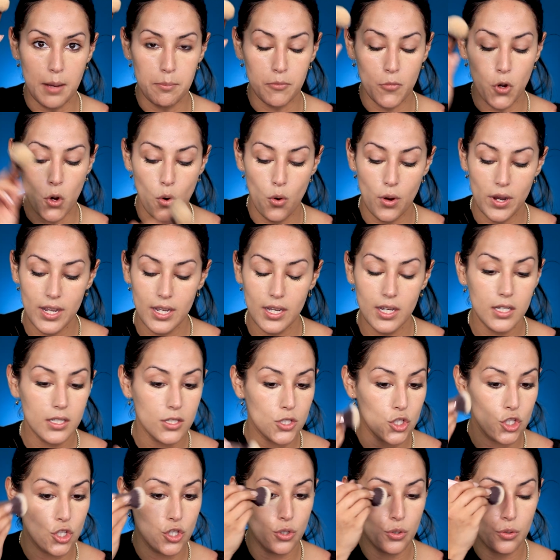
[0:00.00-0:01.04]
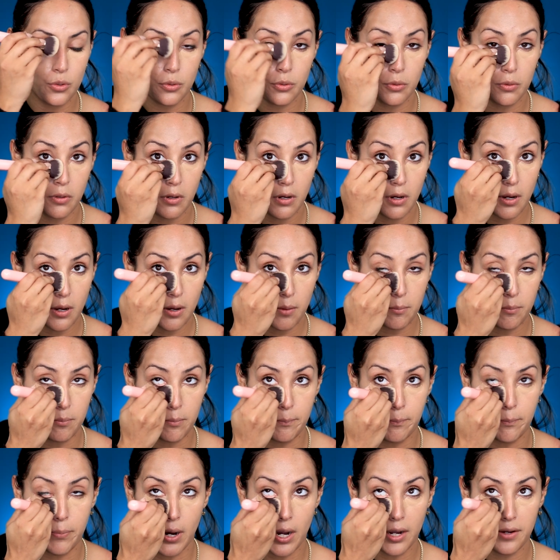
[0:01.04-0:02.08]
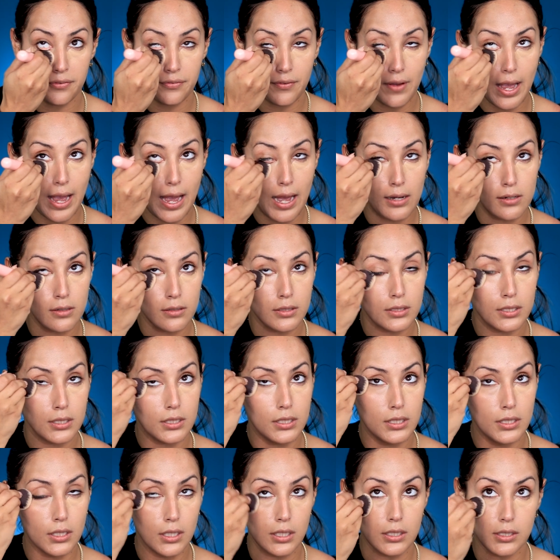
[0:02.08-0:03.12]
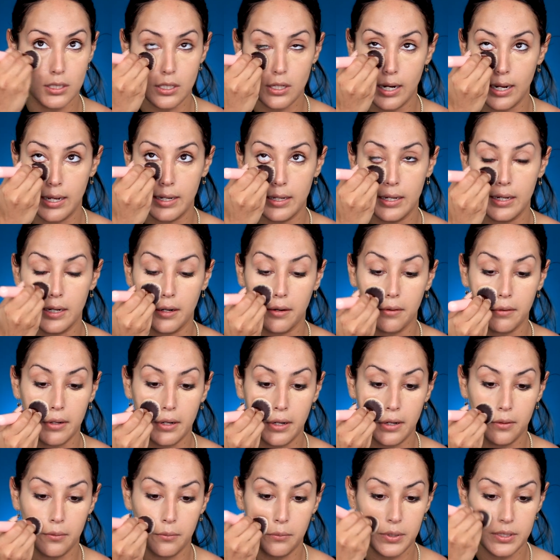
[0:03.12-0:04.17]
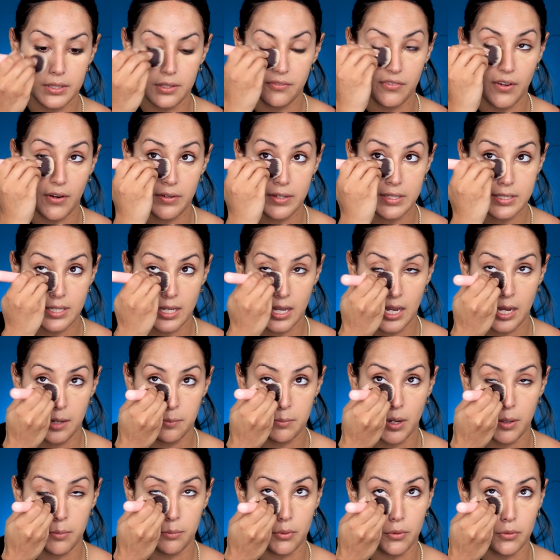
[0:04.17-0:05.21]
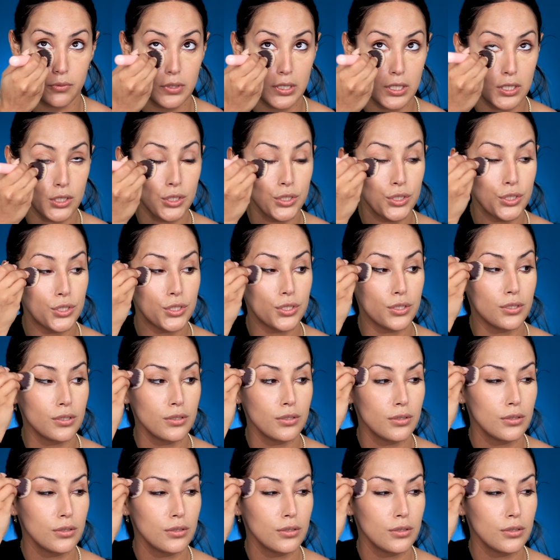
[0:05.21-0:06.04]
I'm going to buff out the under eye area with the very same brush.